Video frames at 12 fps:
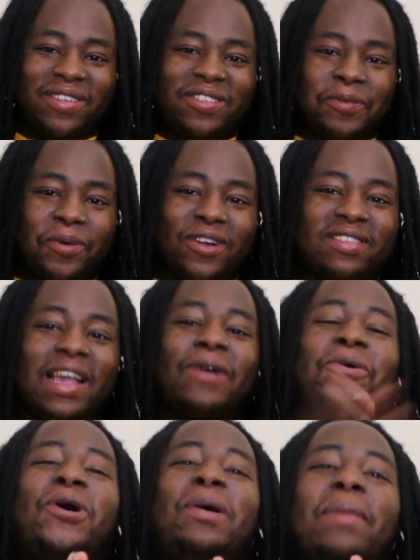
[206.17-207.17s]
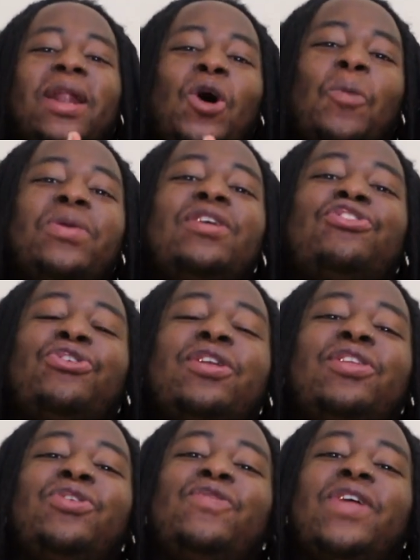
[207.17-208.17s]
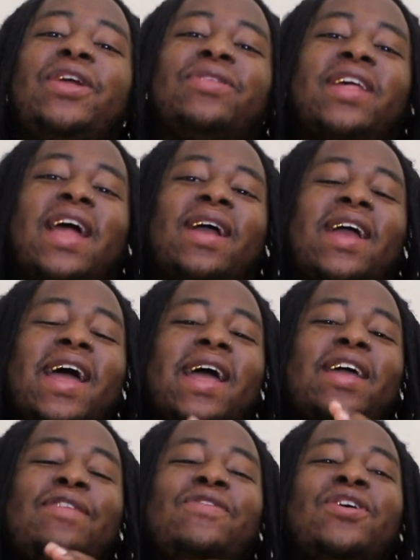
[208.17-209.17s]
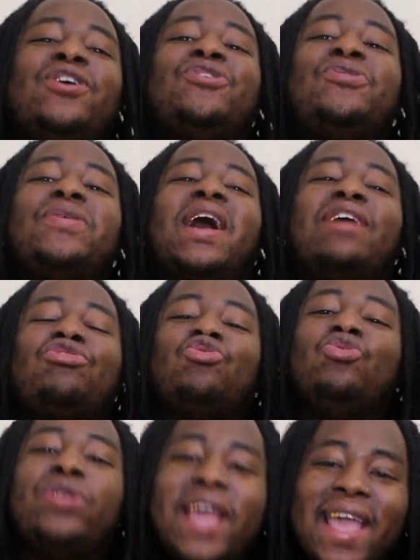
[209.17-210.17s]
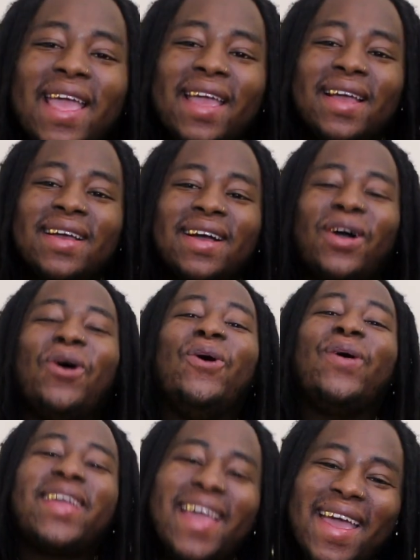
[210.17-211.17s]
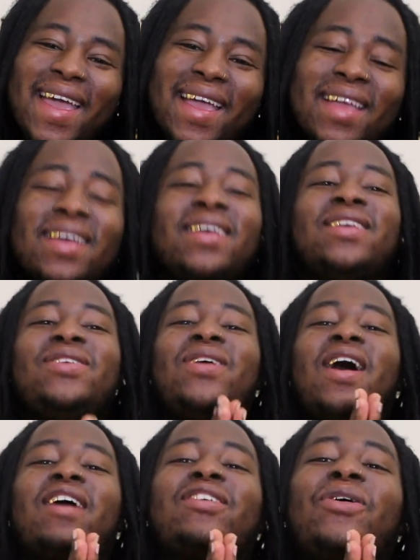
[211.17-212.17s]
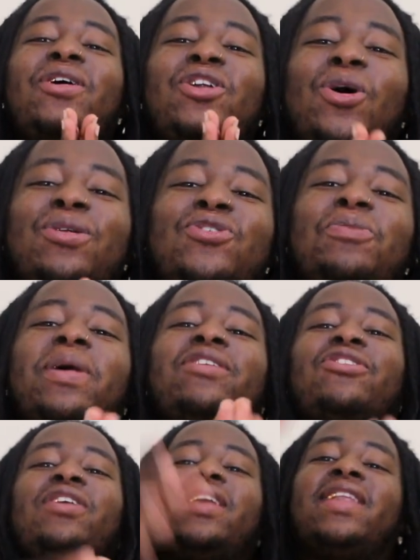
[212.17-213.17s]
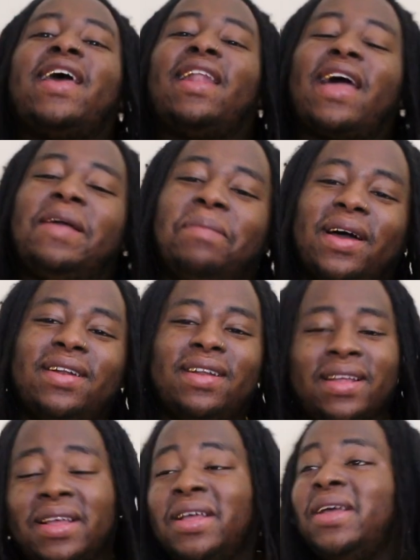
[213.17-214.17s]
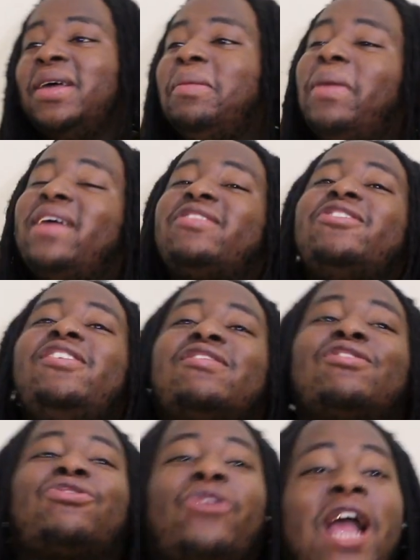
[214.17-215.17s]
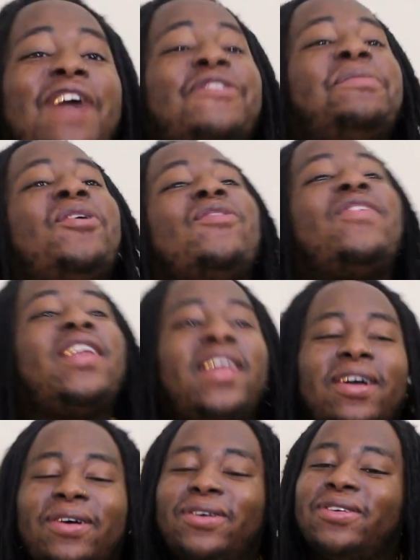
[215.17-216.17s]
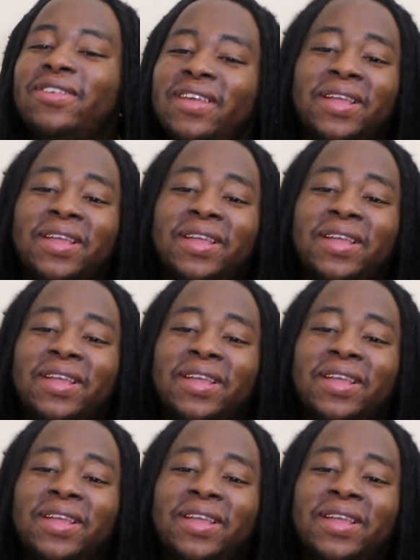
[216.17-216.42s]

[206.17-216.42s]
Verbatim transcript: This is your boy Tyquonne, man. I hope you enjoyed the new video that I gave you guys today. Okay. You guys already know what to do. Make sure you hit that like button. Make sure you subscribe for more videos.